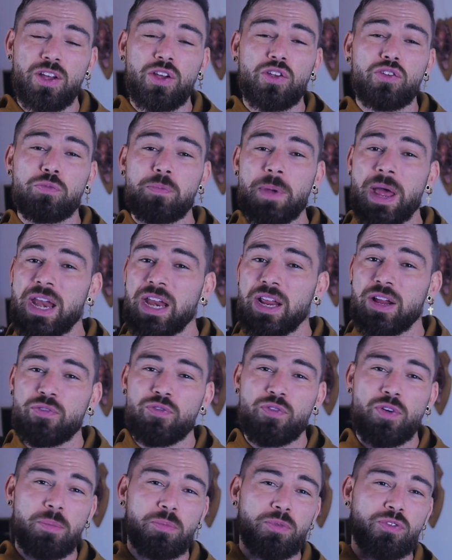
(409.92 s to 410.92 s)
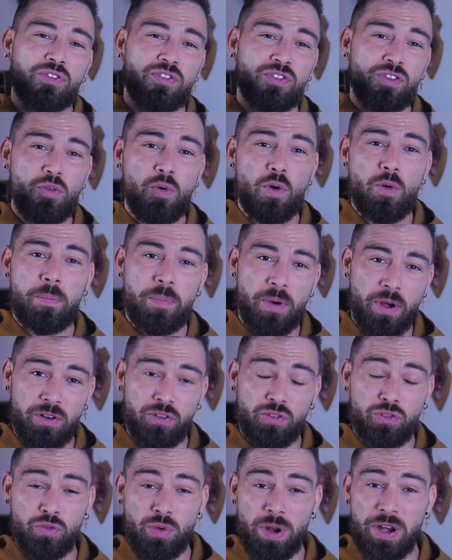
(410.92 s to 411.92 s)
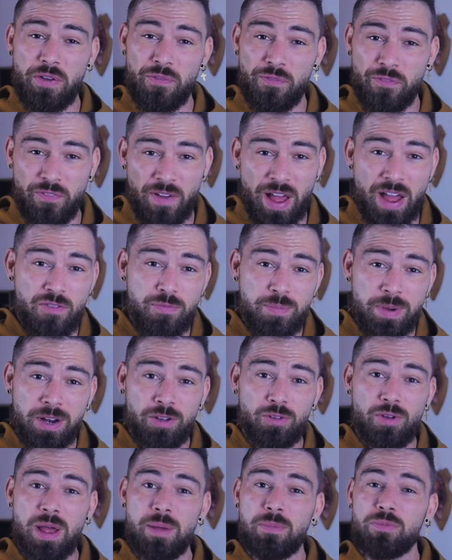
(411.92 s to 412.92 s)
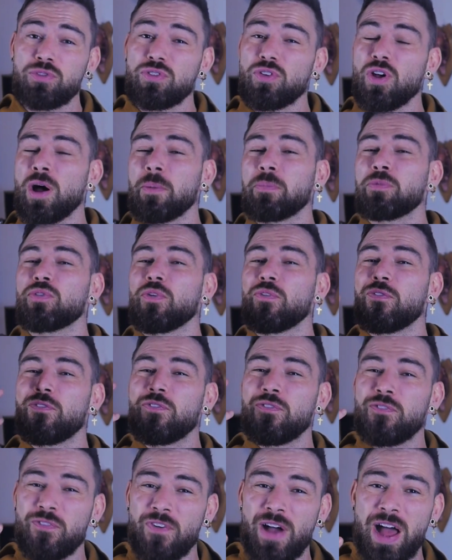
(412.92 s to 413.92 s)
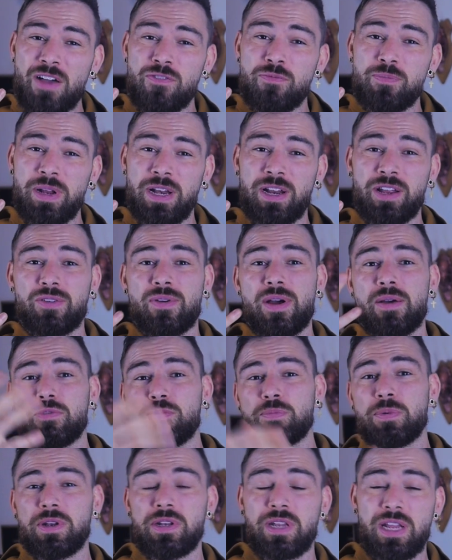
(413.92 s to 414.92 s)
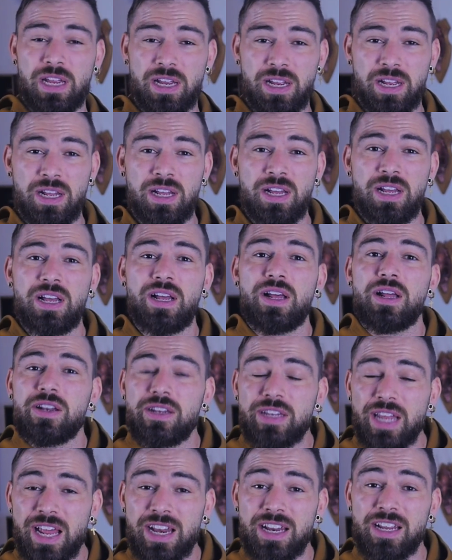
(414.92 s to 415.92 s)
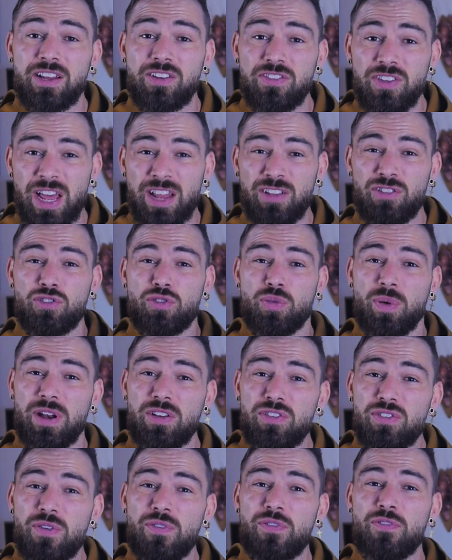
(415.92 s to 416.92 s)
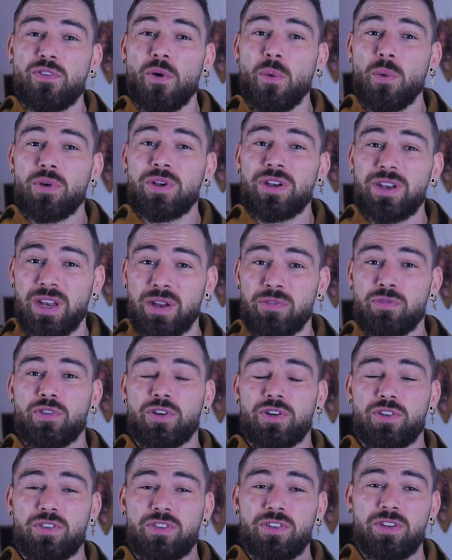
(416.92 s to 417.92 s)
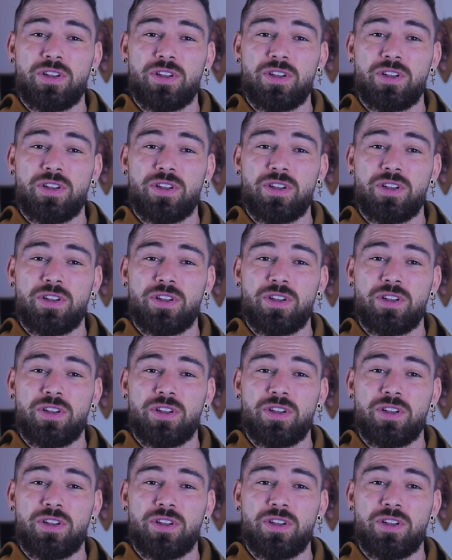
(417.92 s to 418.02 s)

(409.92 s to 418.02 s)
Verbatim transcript: spanning from zero point two five milligrams up to five milligrams per day. That is a twenty-fold difference.